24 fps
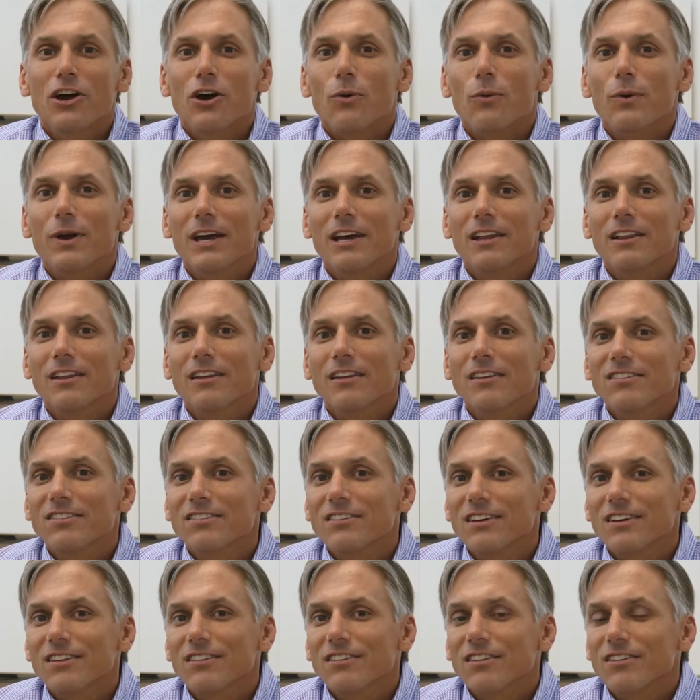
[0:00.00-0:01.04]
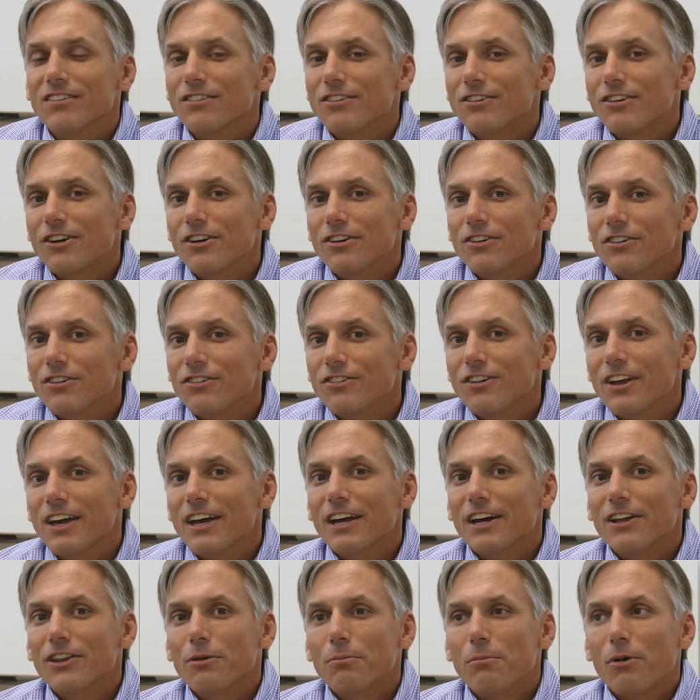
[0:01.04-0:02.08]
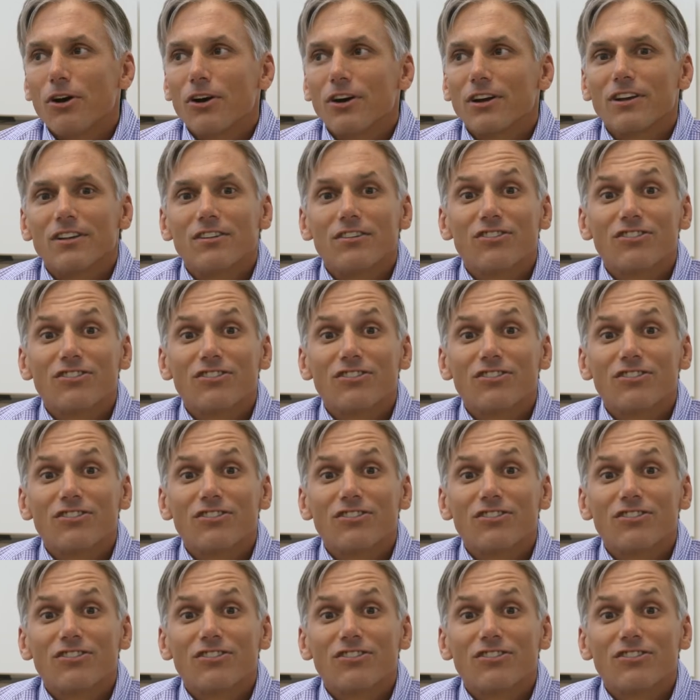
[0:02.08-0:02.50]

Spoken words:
We had listings that started to stay on the market